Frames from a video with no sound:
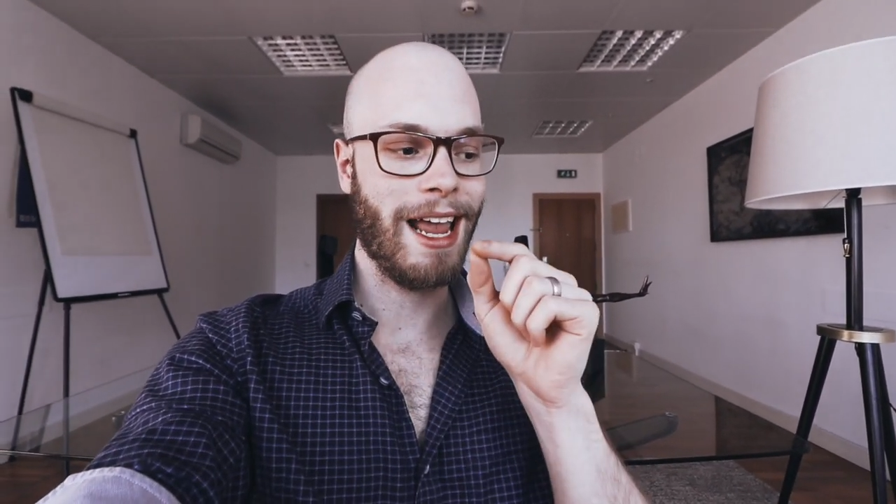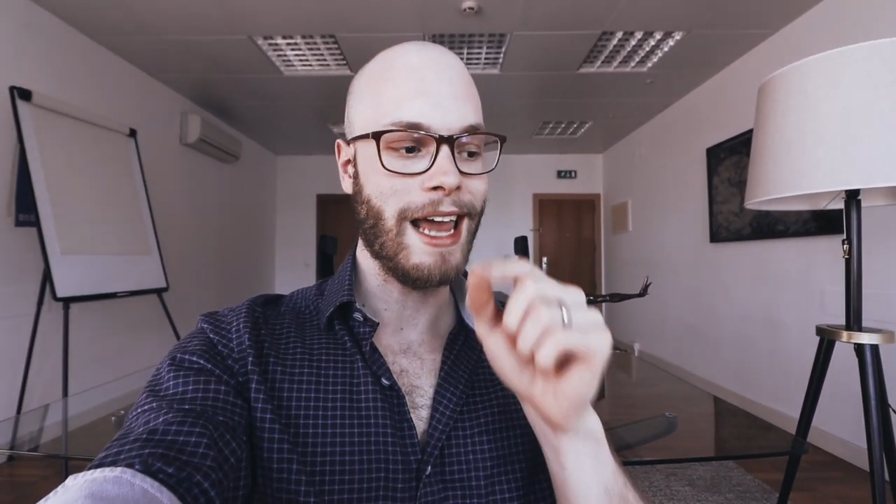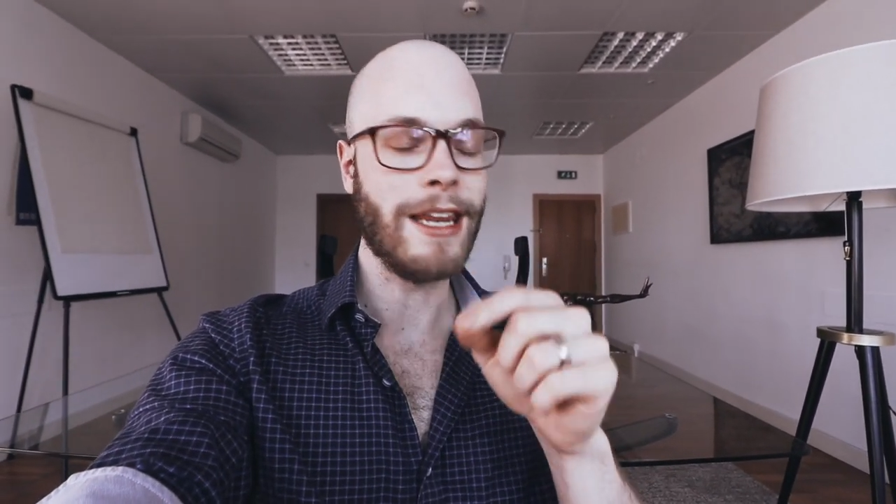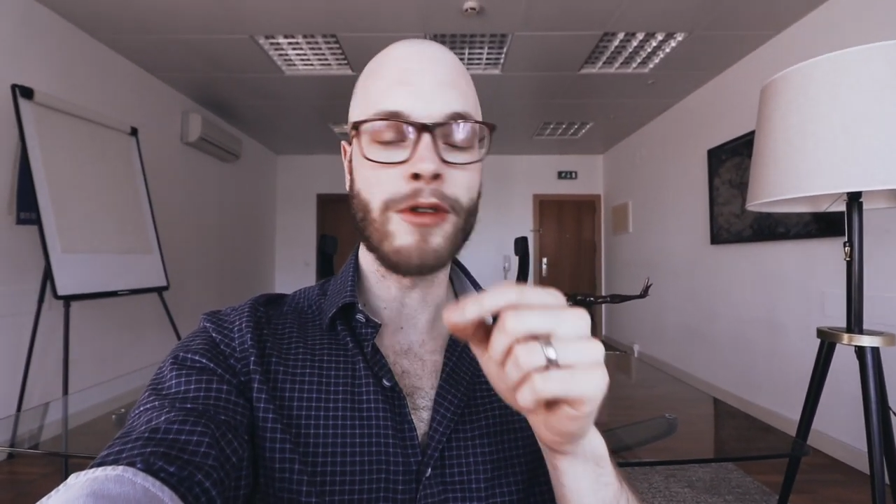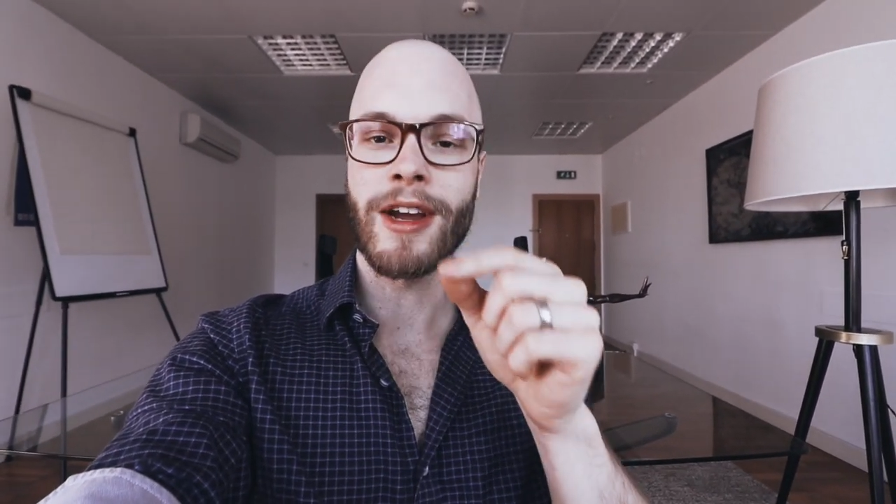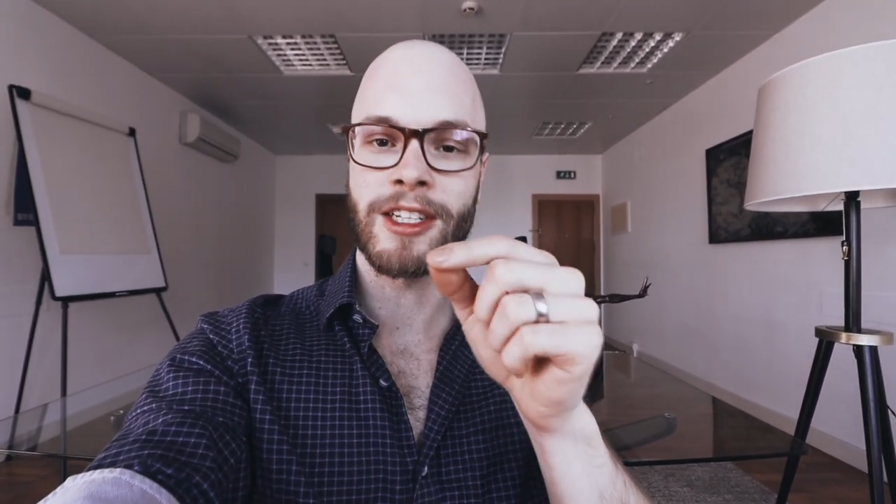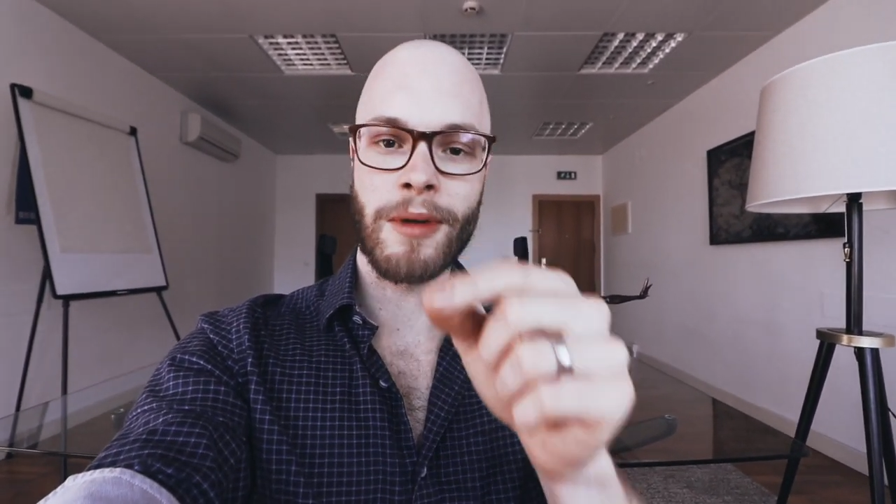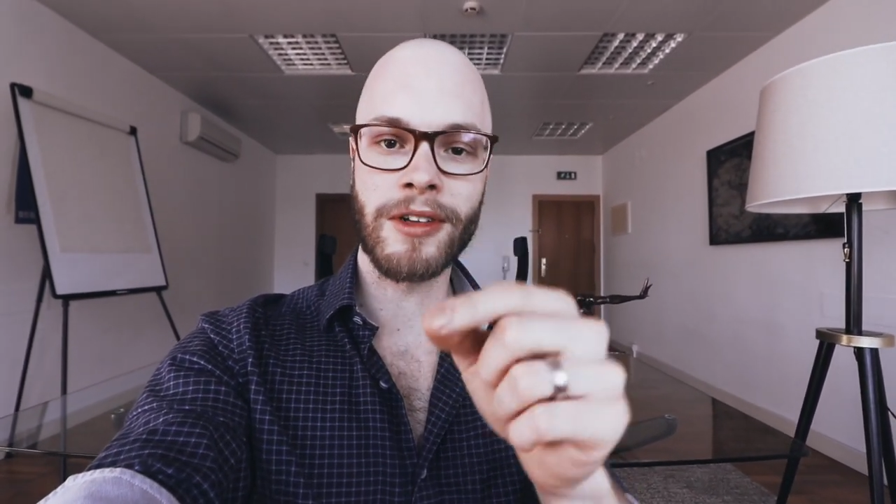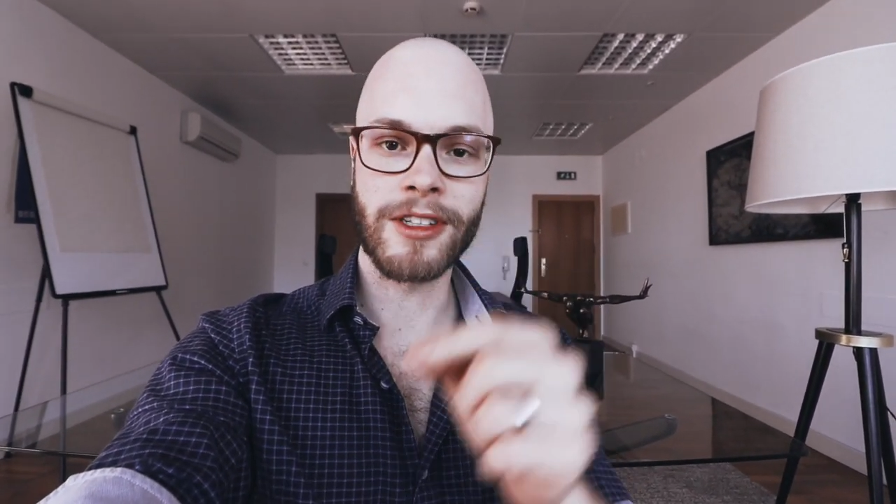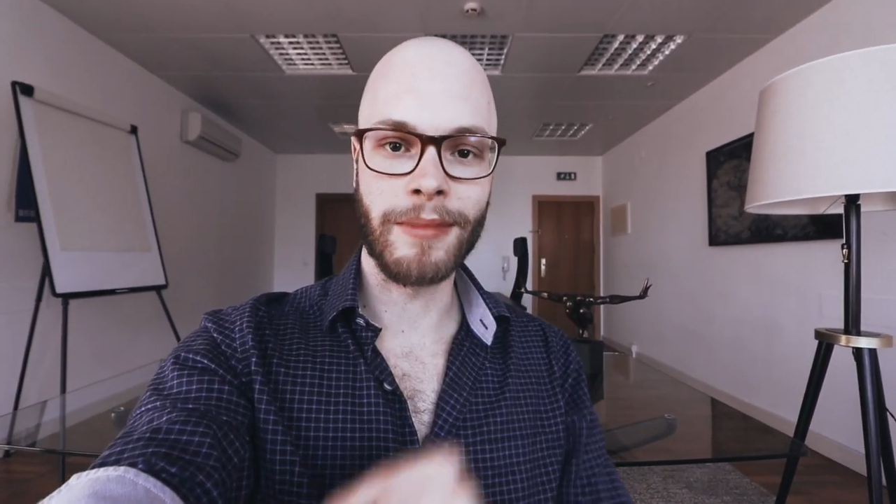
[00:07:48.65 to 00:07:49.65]
any
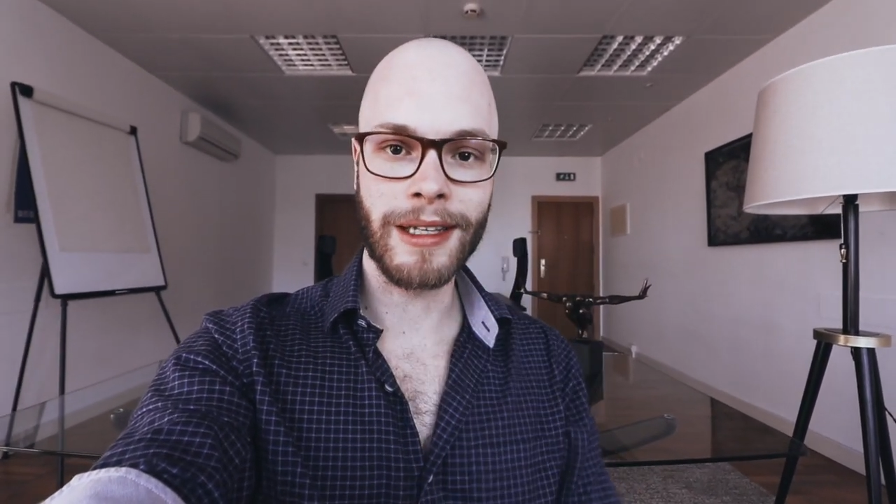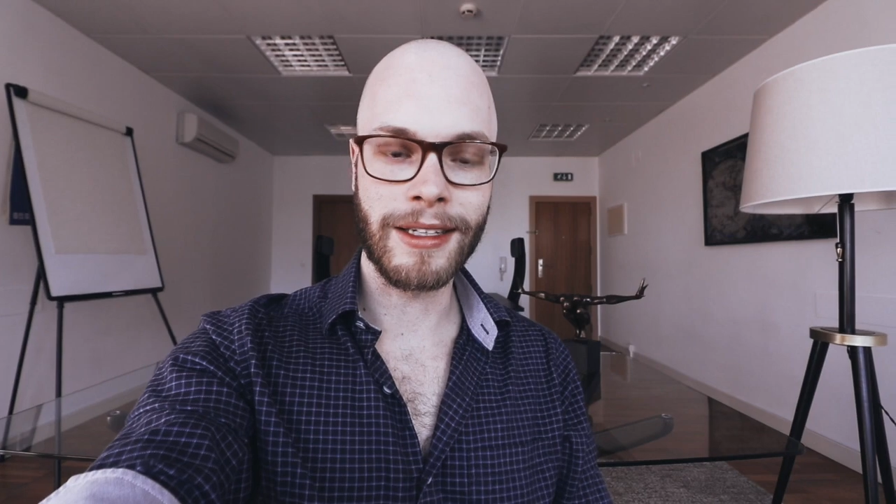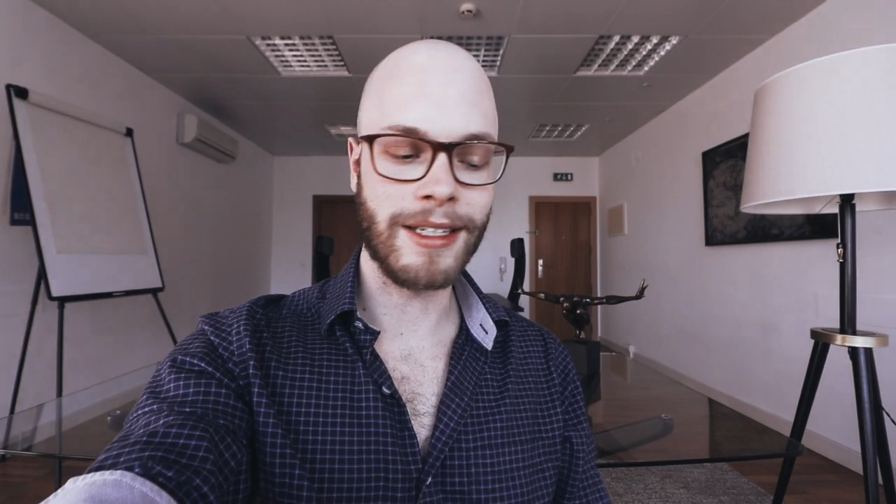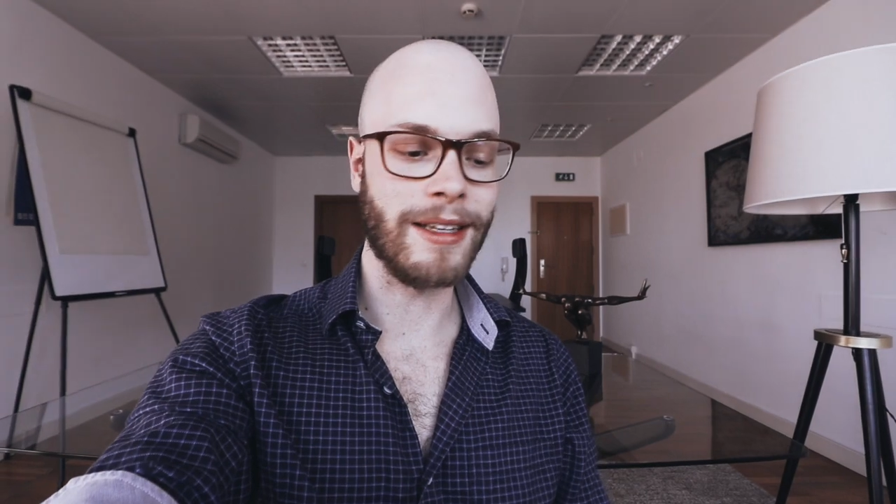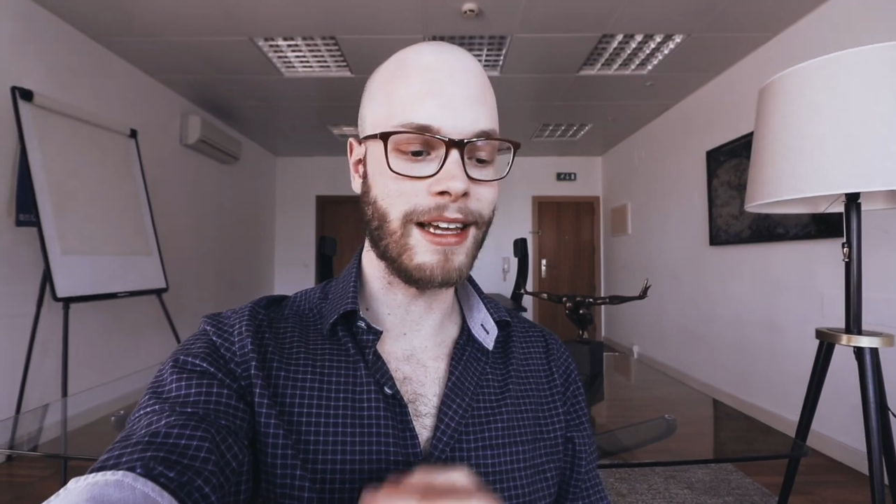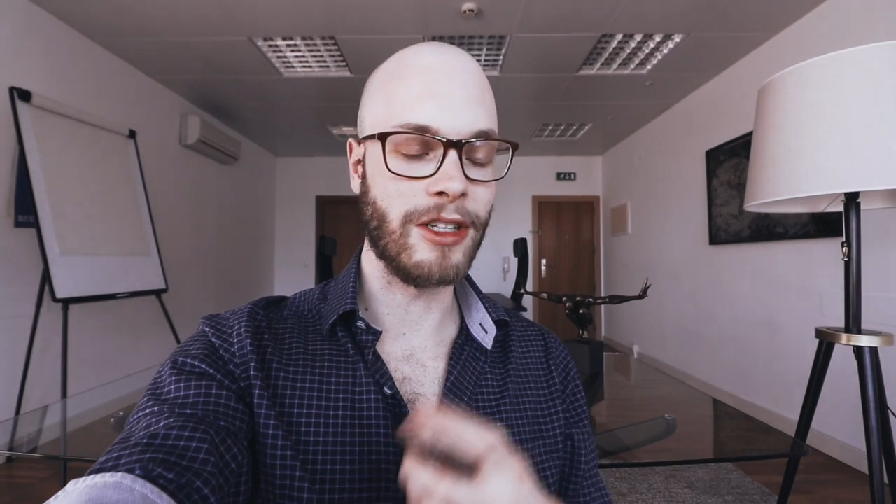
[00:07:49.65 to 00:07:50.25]
responsibility that